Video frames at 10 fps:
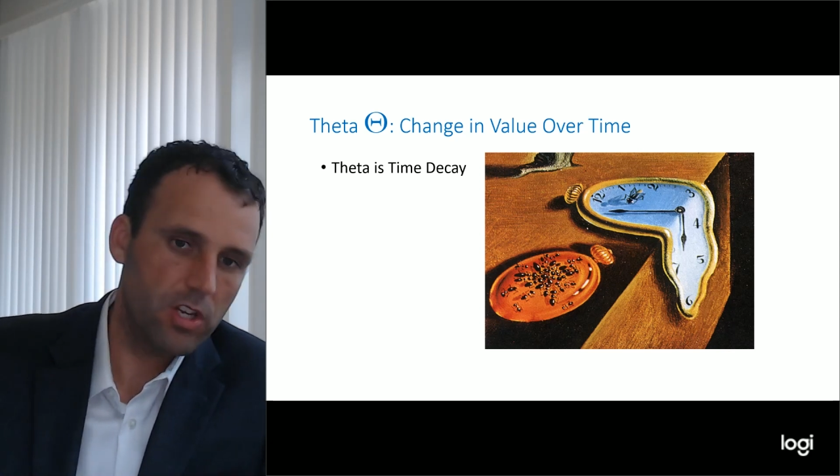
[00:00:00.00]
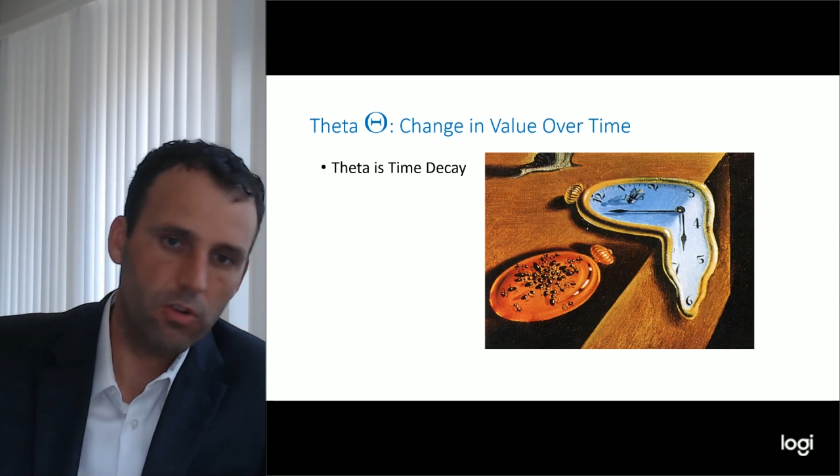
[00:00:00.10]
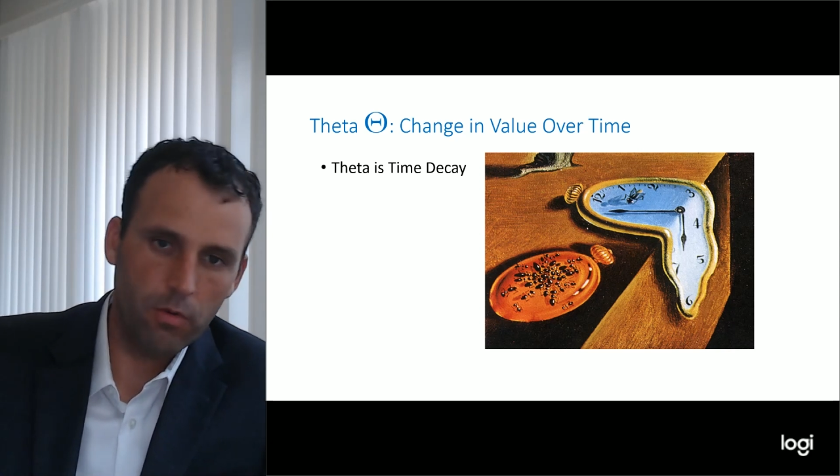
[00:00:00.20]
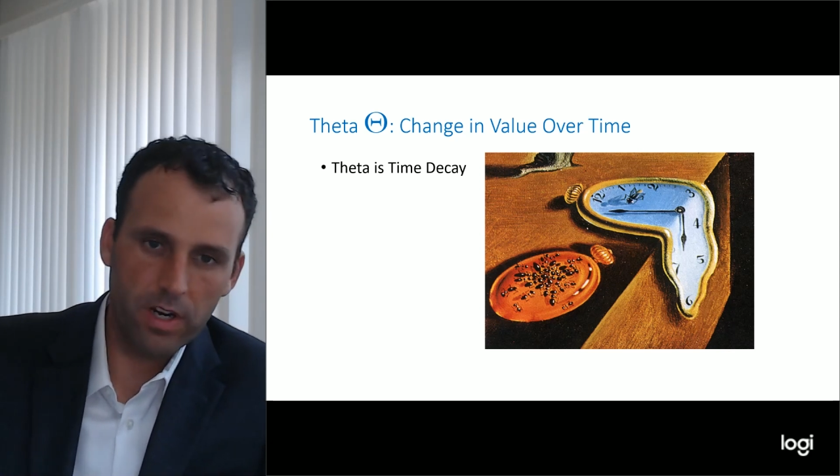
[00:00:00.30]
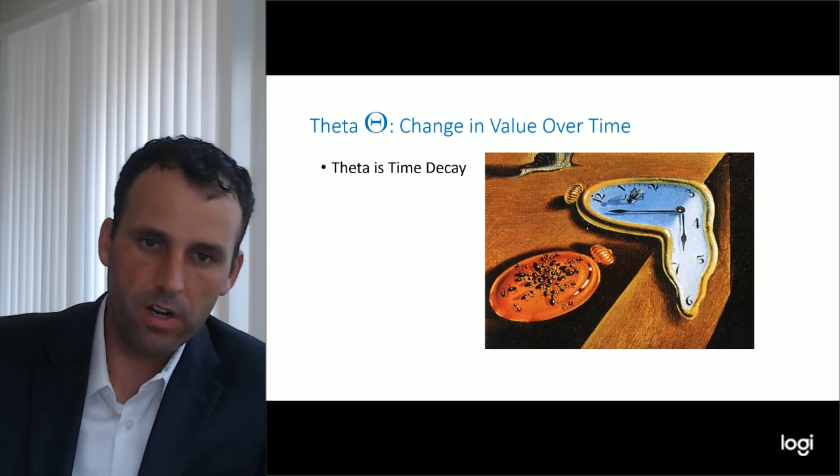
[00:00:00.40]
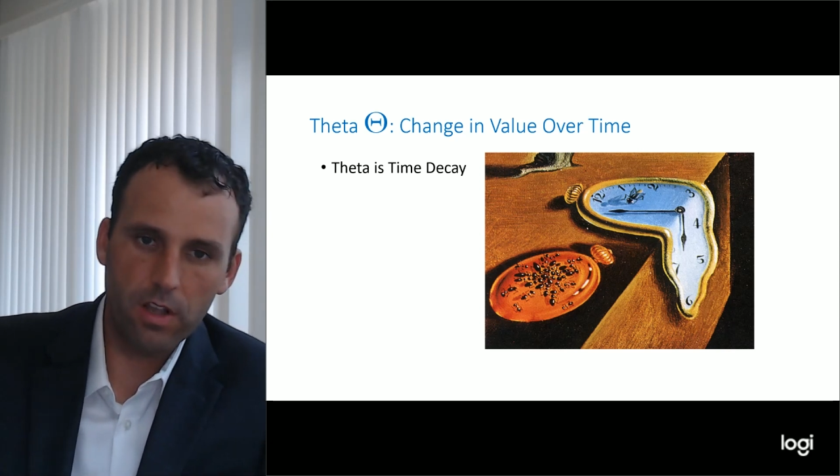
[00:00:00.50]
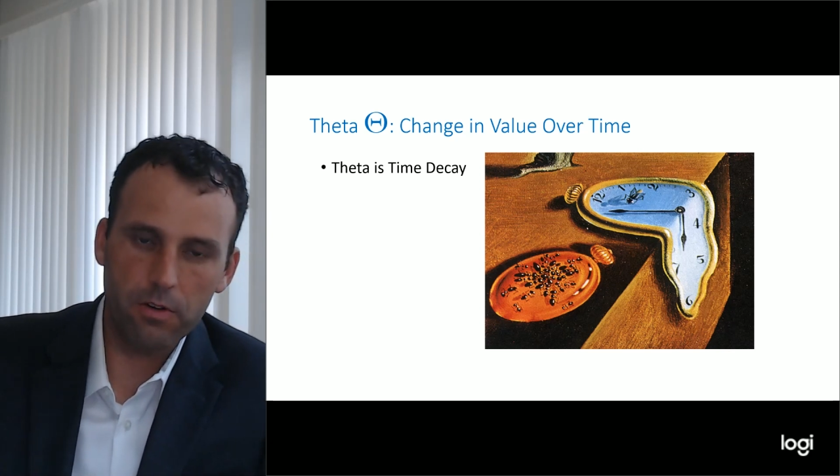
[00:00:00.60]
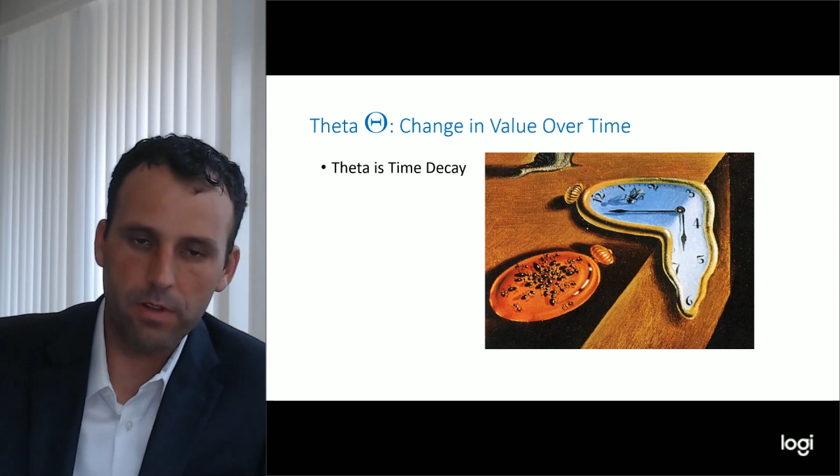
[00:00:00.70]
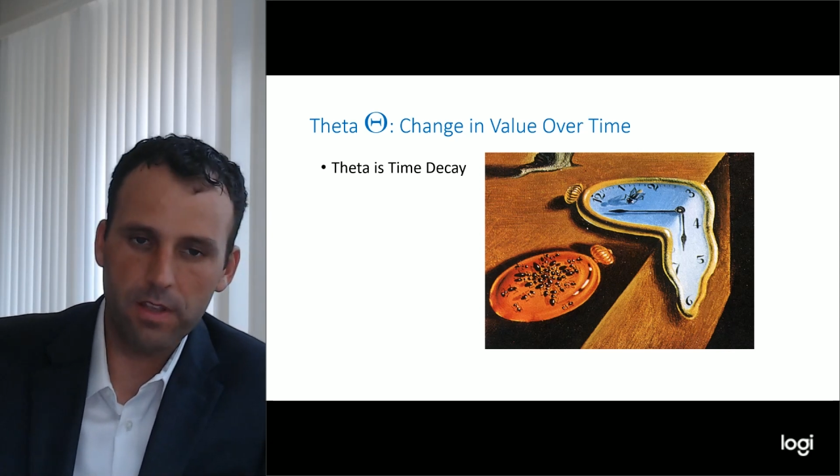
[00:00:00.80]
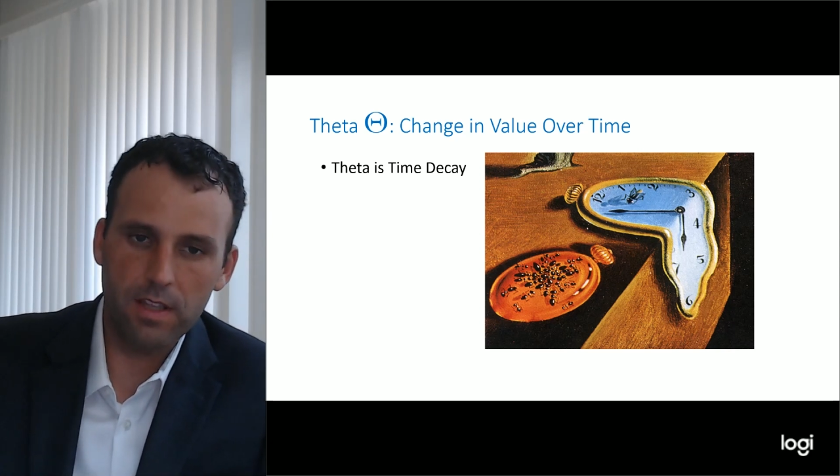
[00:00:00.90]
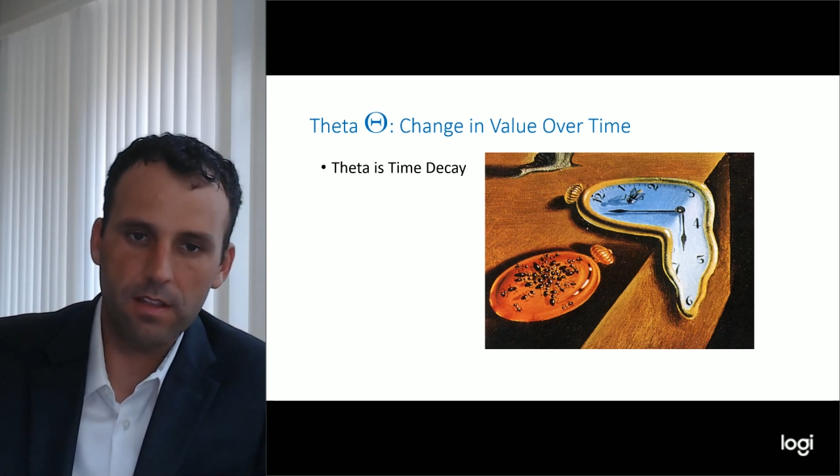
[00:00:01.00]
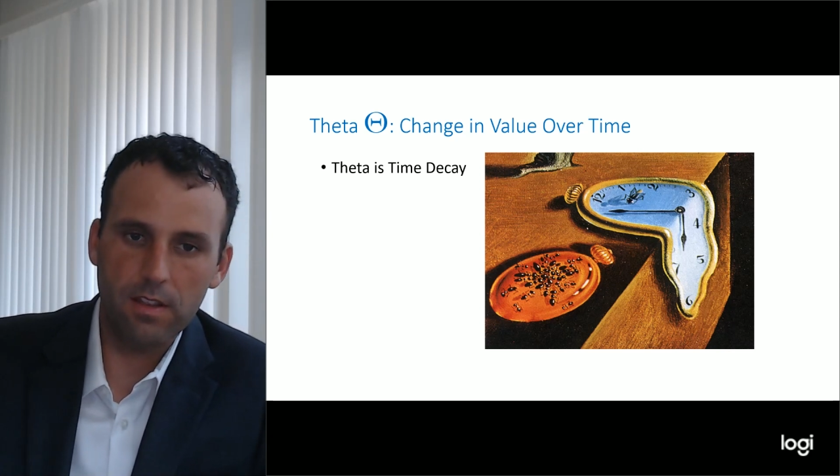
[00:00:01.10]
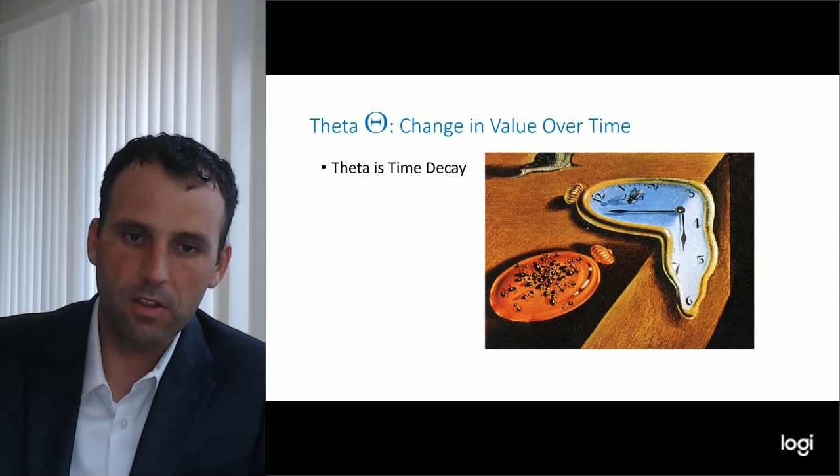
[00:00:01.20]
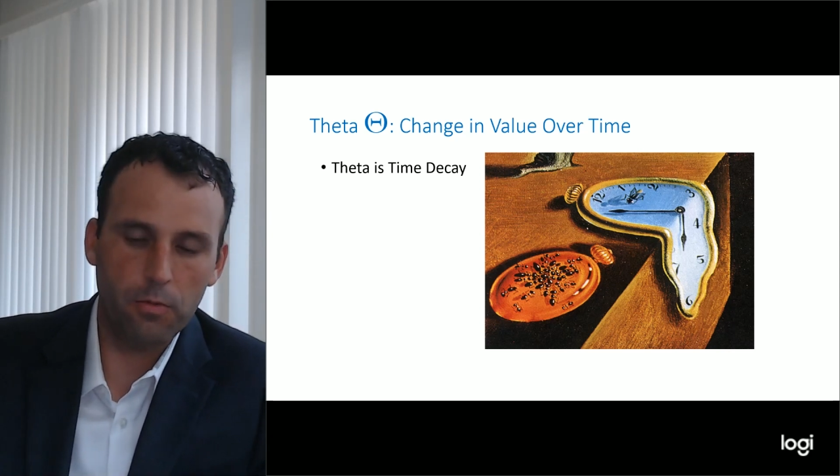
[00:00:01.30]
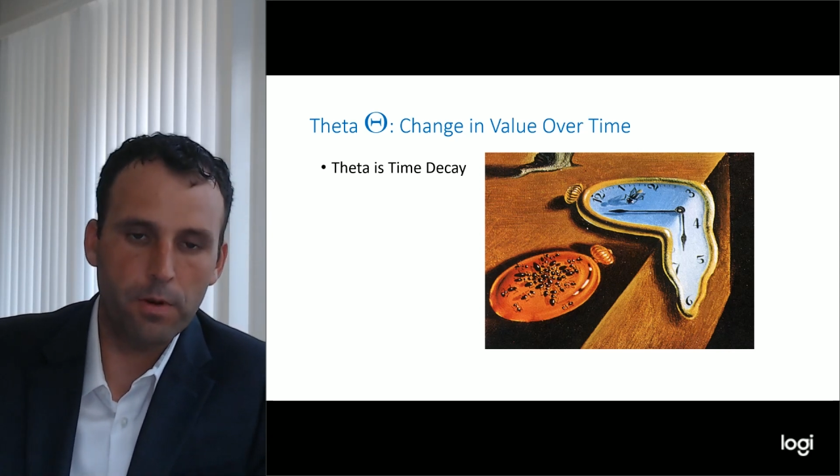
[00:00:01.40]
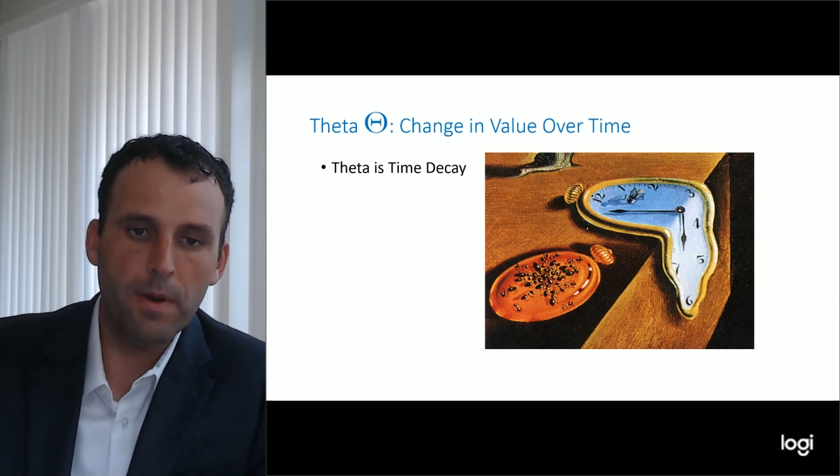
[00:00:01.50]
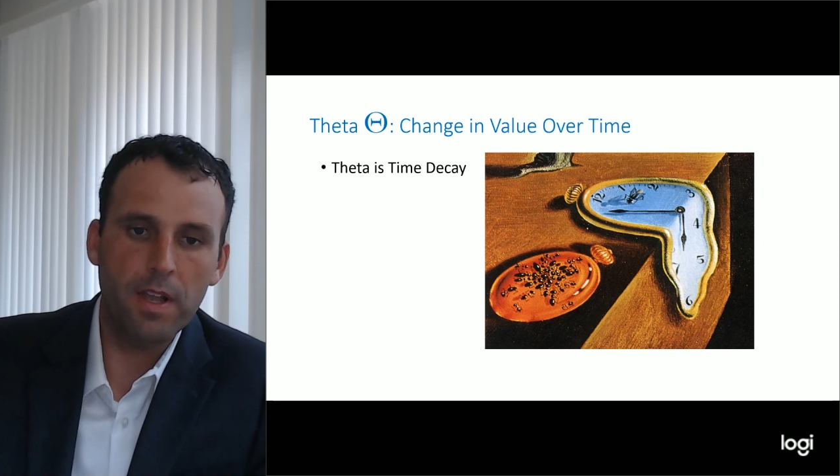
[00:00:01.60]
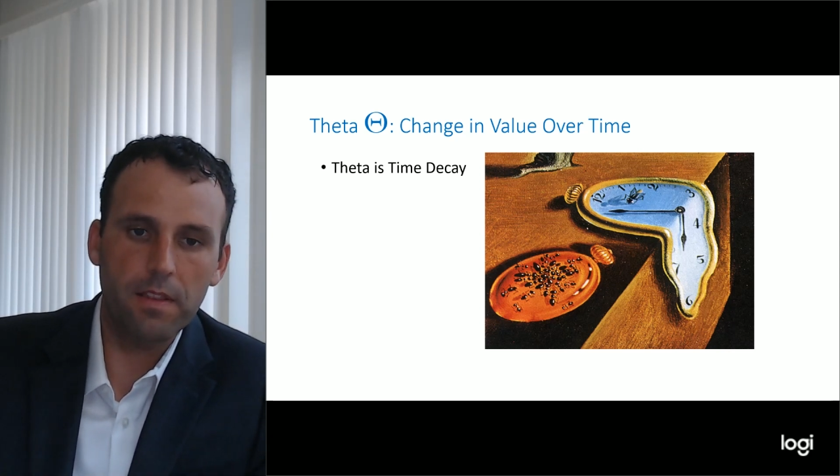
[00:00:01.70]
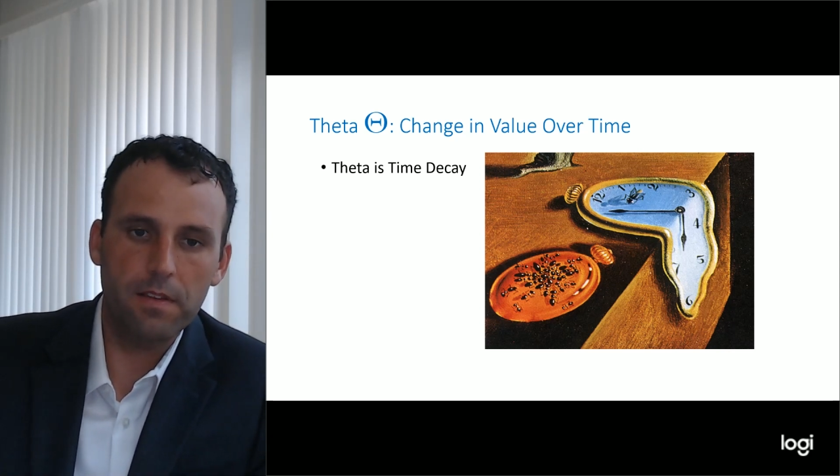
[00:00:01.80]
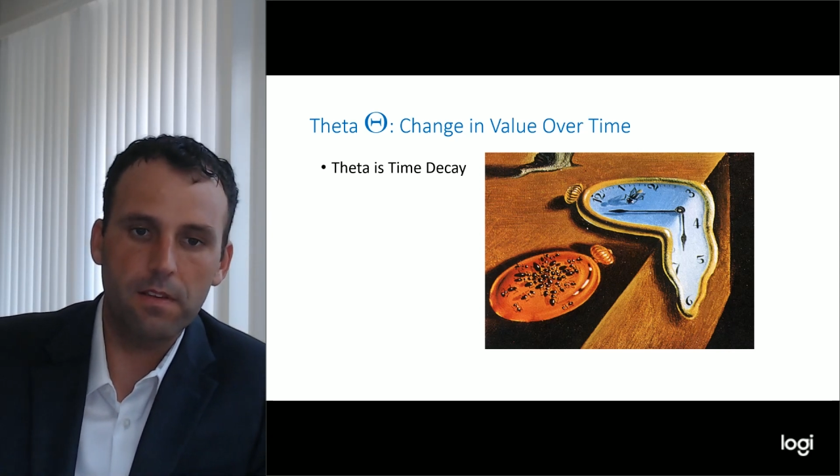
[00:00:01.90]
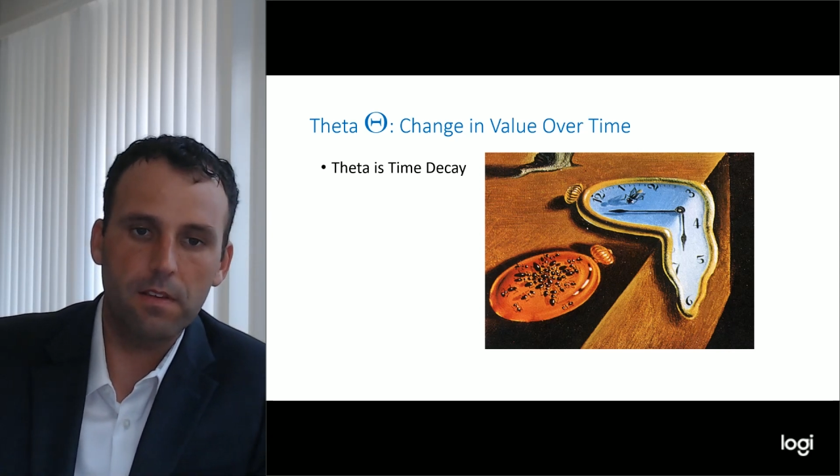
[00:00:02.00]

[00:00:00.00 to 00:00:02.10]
$20 within the 3 months